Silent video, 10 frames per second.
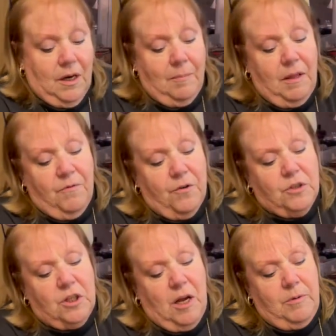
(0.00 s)
I mean, the
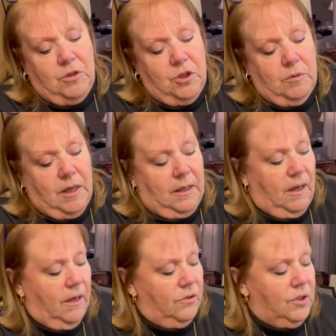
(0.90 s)
first time you do it, I
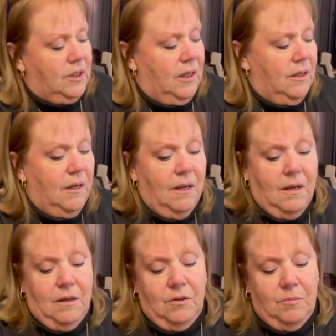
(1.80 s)
understand
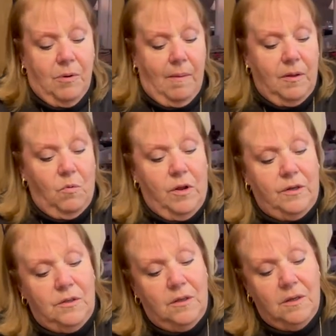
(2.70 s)
you'd probably want to
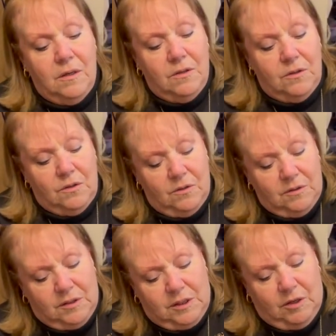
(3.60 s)

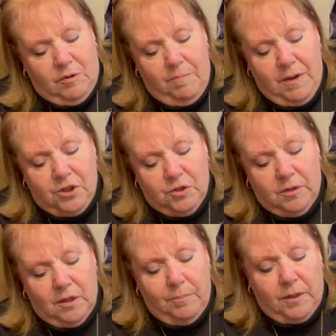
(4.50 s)
stick with
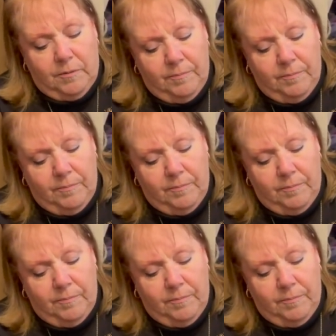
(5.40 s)
measuring, but